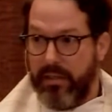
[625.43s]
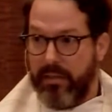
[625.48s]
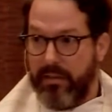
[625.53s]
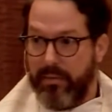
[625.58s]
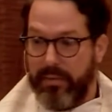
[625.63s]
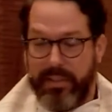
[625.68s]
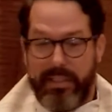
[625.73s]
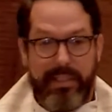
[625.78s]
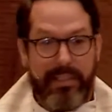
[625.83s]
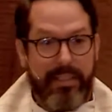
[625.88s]

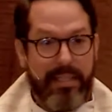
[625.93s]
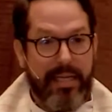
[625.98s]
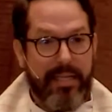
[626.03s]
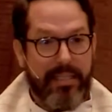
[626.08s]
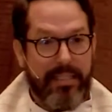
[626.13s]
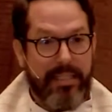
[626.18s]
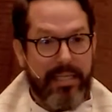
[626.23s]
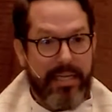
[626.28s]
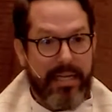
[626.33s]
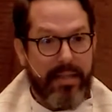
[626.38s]
which is that
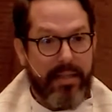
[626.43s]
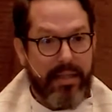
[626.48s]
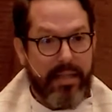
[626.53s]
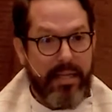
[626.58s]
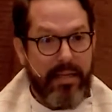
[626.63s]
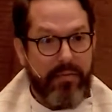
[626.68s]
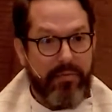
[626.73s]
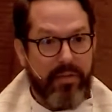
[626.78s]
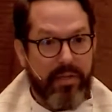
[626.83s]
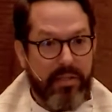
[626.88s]
second
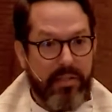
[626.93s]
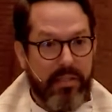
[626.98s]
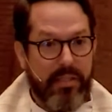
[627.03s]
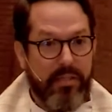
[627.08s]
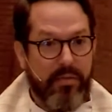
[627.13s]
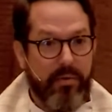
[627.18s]
thief that says,